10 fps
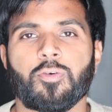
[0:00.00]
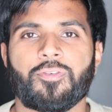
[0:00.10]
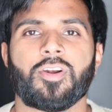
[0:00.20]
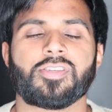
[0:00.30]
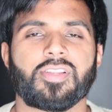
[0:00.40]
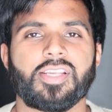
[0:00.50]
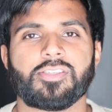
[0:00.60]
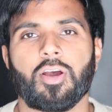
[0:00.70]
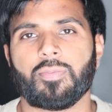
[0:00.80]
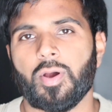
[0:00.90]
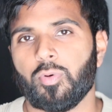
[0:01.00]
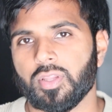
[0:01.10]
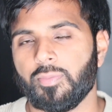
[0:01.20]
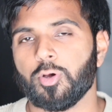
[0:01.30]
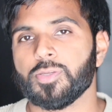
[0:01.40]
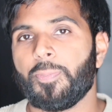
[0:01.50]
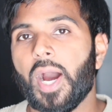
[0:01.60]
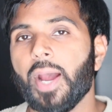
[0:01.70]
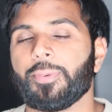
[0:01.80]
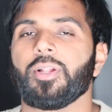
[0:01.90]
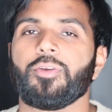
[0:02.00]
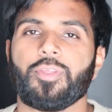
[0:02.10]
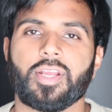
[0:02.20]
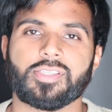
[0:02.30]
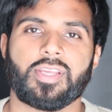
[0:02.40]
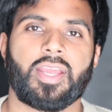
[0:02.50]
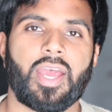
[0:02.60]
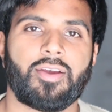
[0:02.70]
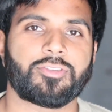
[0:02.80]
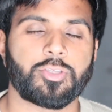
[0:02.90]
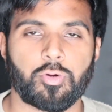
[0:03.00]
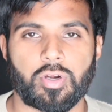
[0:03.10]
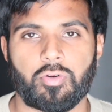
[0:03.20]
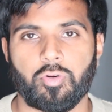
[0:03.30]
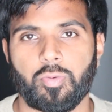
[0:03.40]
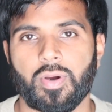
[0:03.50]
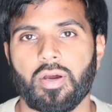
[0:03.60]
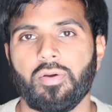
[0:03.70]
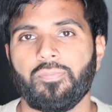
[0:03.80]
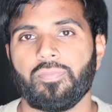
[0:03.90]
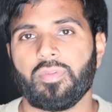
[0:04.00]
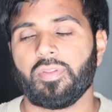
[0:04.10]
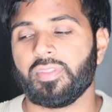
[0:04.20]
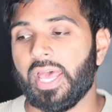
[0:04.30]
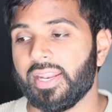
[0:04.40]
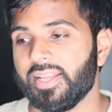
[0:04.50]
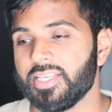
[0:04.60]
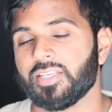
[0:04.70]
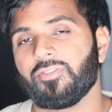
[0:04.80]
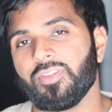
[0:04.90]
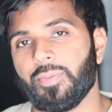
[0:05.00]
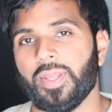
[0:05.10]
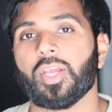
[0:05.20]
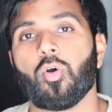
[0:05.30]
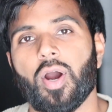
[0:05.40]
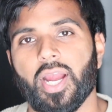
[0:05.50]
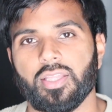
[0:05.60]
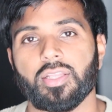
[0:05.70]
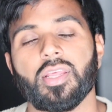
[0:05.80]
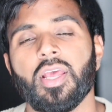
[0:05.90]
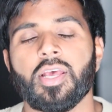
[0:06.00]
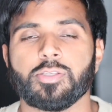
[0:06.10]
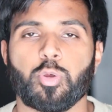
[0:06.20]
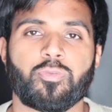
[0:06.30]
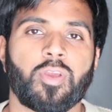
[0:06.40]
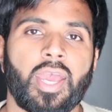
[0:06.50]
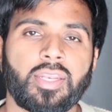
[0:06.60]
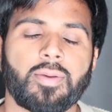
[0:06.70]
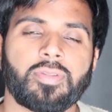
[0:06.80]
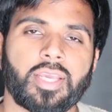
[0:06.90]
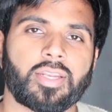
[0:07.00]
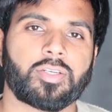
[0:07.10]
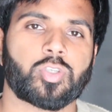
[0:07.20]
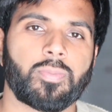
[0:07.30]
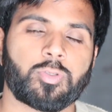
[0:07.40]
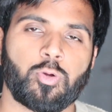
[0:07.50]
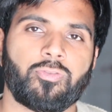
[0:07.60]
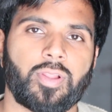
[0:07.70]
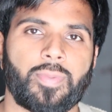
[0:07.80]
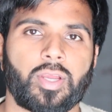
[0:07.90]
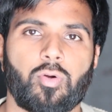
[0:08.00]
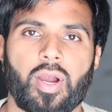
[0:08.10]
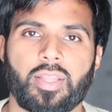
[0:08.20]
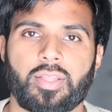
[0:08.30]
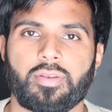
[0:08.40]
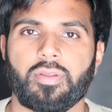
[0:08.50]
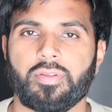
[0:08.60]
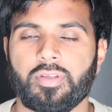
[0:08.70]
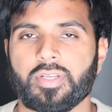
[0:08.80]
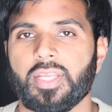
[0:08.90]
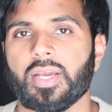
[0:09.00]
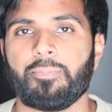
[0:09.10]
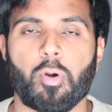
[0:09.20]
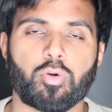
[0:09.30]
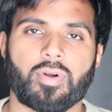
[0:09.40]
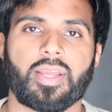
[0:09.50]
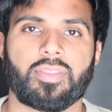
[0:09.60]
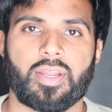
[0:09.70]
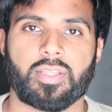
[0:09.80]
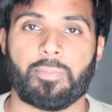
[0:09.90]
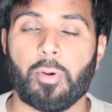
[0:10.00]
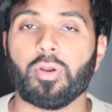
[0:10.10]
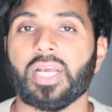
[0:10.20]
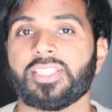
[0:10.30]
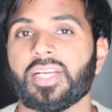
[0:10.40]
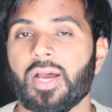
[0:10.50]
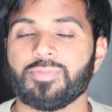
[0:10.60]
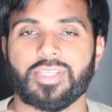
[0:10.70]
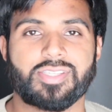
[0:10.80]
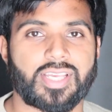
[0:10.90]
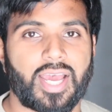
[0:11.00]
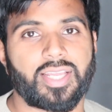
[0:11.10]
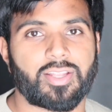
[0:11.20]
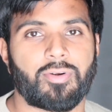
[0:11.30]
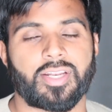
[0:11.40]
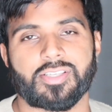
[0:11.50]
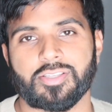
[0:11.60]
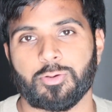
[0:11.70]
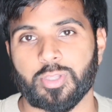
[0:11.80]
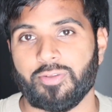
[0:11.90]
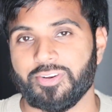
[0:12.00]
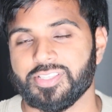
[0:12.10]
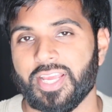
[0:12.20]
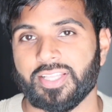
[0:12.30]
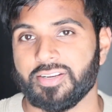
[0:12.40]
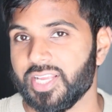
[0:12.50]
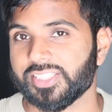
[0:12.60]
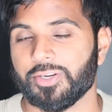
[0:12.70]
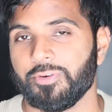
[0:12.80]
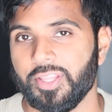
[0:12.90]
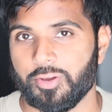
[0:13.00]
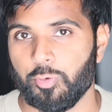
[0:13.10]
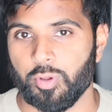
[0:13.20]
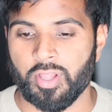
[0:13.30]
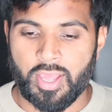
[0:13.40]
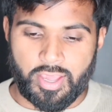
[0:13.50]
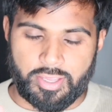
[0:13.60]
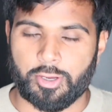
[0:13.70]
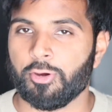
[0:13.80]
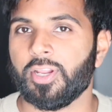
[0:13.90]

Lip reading: first, let's talk about one of the most popular things they have to do in Aruba. that is Flamingo Island. So if you end up taking a trip to Flamingo Island, you could take a boat right there. The boat actually comes inside the Renaissance Hotel if you're staying there. It's actually really cool. You go